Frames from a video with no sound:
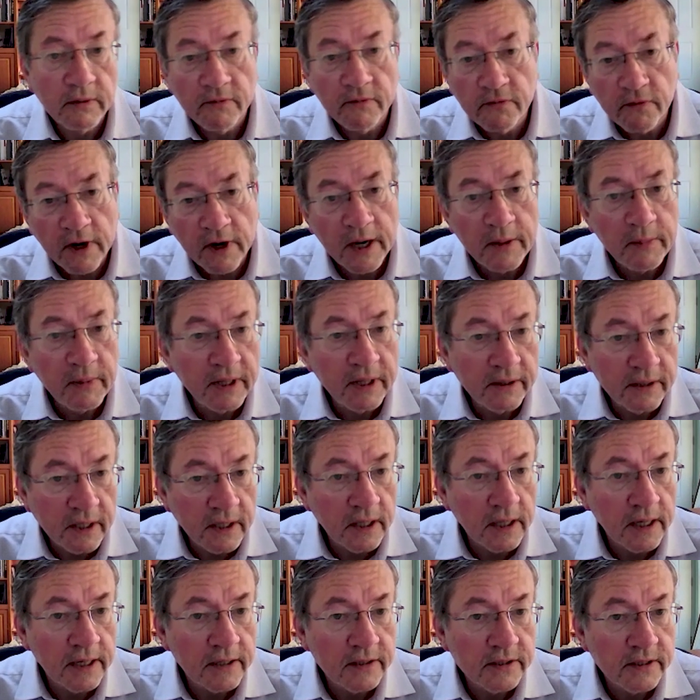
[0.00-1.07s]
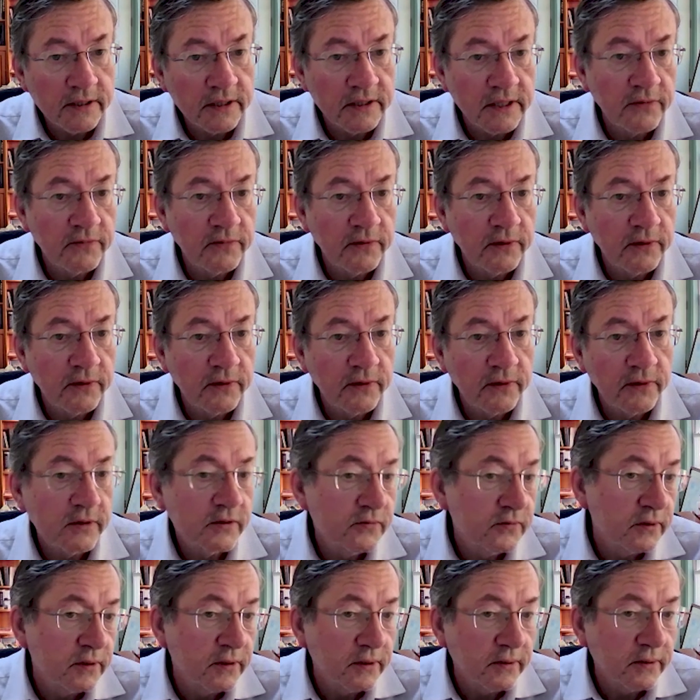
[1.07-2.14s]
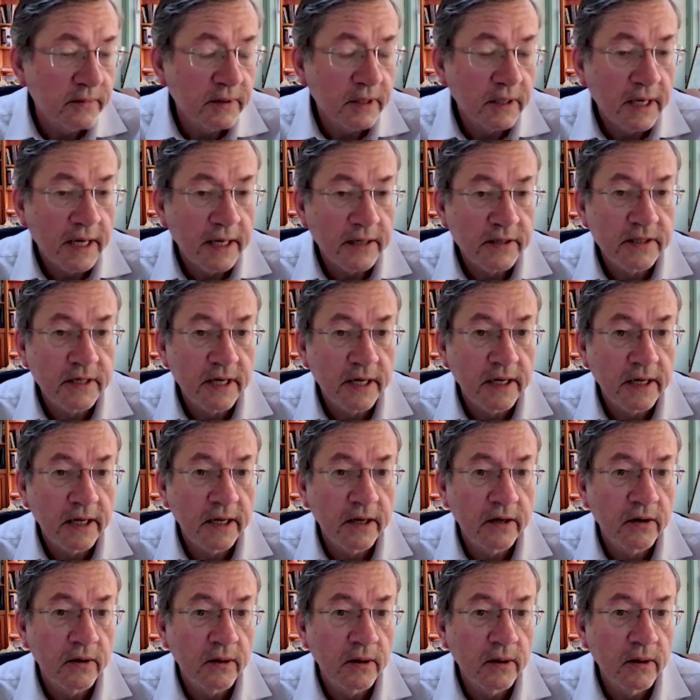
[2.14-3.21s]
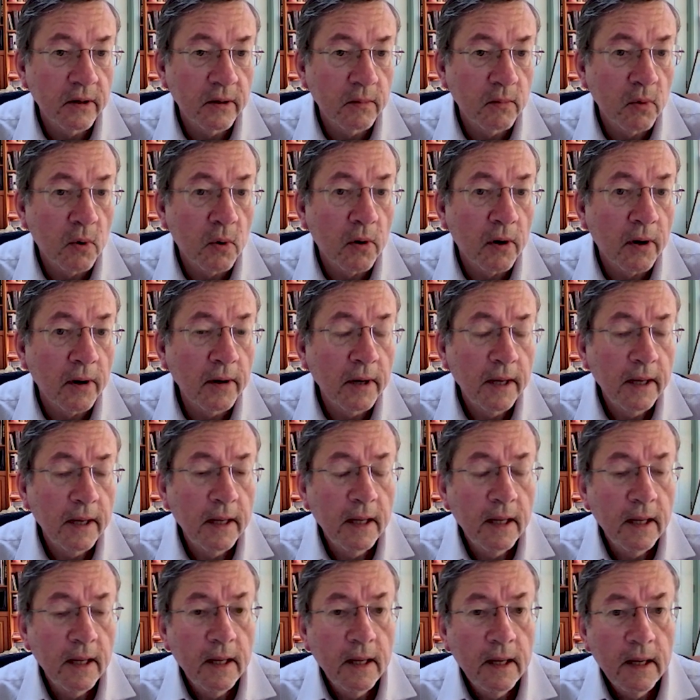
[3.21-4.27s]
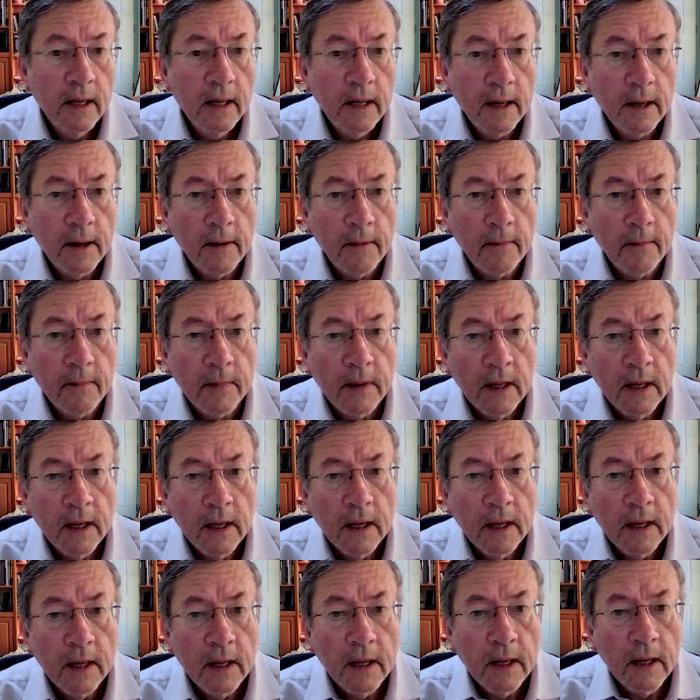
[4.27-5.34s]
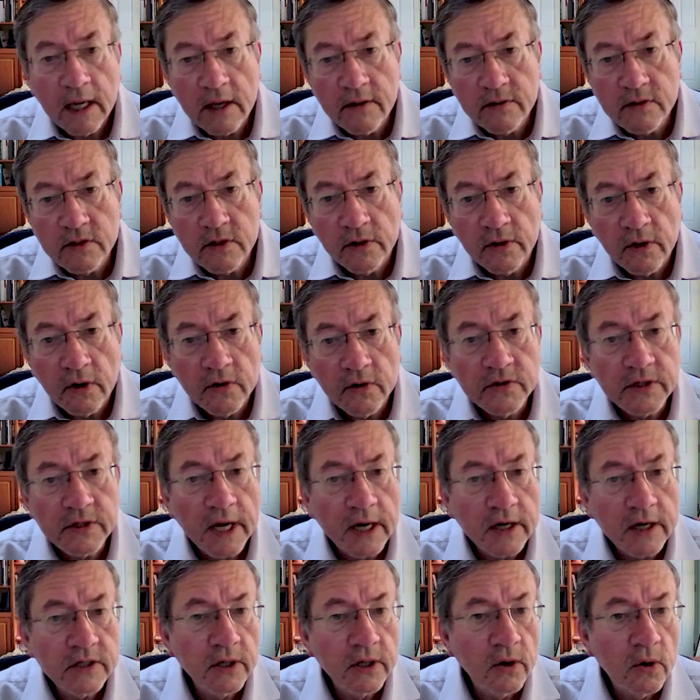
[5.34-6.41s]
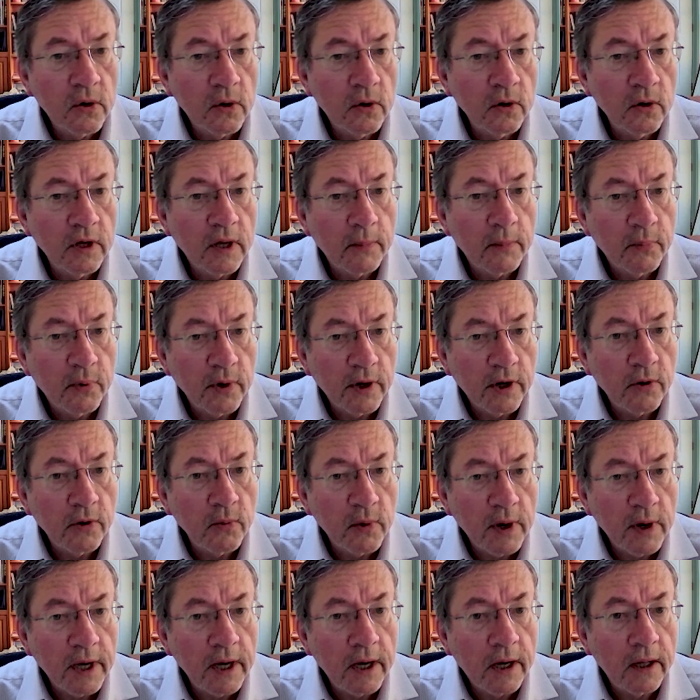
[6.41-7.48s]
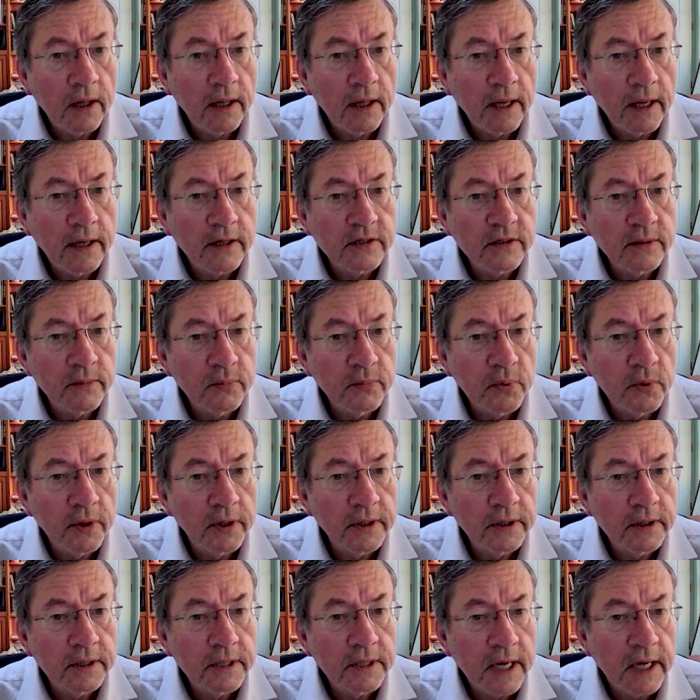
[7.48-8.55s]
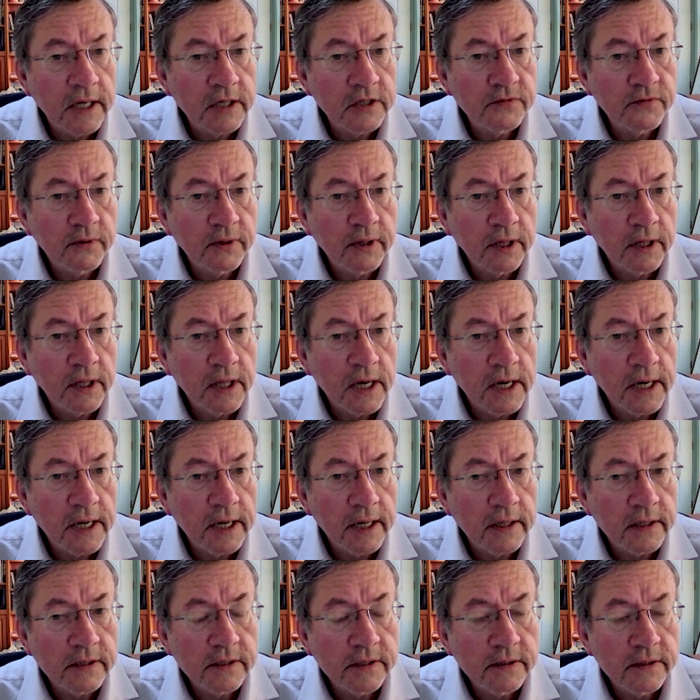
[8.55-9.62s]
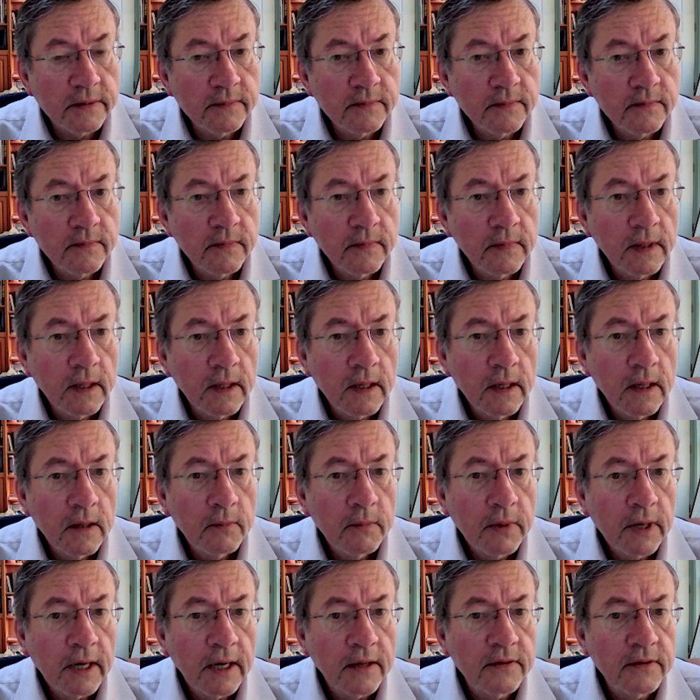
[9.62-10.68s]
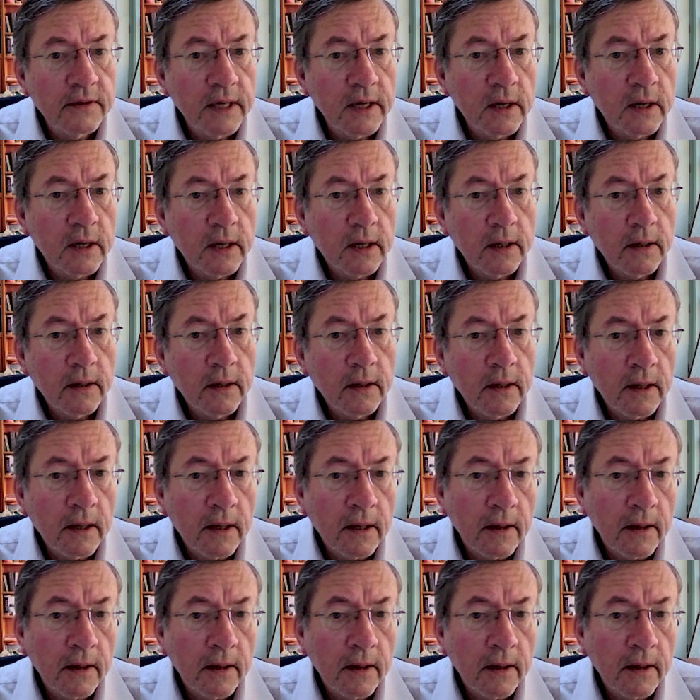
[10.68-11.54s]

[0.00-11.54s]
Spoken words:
of has been framing the alliance's efforts for the last decade or more. I think each of those actually hold up pretty well as important tasks for the alliance. But I think